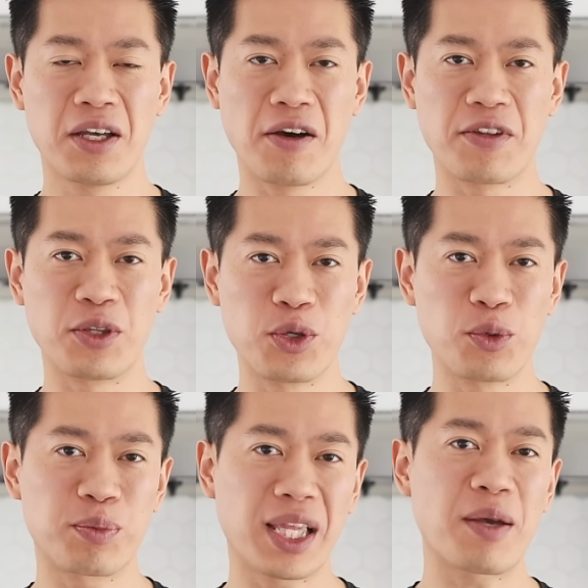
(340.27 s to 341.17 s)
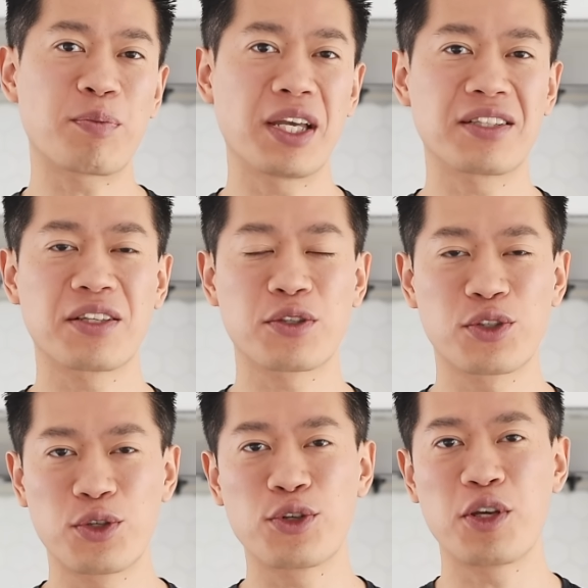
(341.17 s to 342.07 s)
of the new plant-based
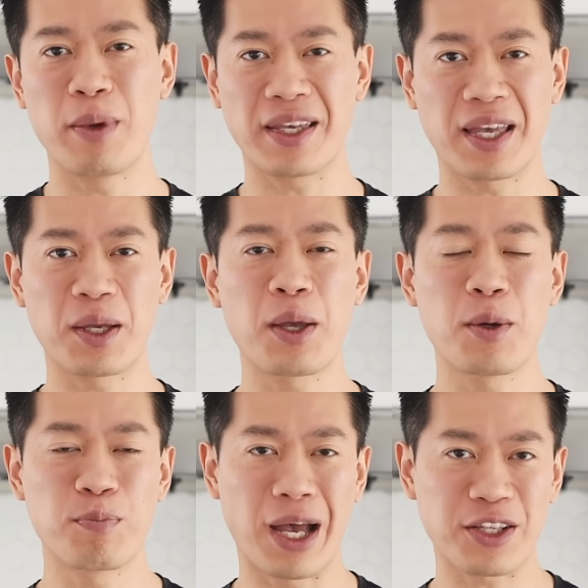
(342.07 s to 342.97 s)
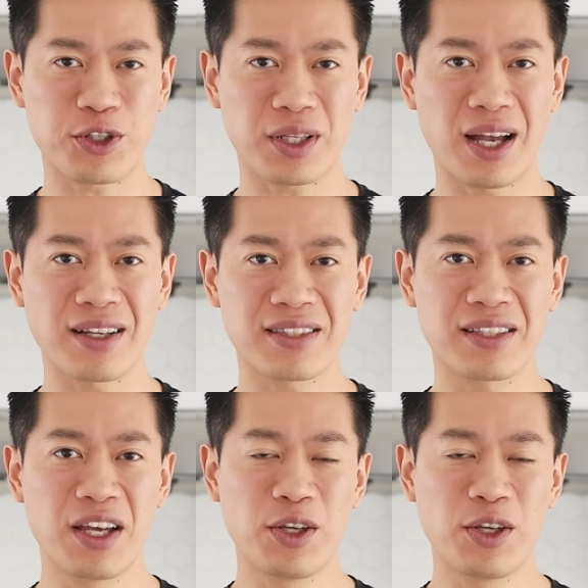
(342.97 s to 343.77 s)
sushi making masterclass.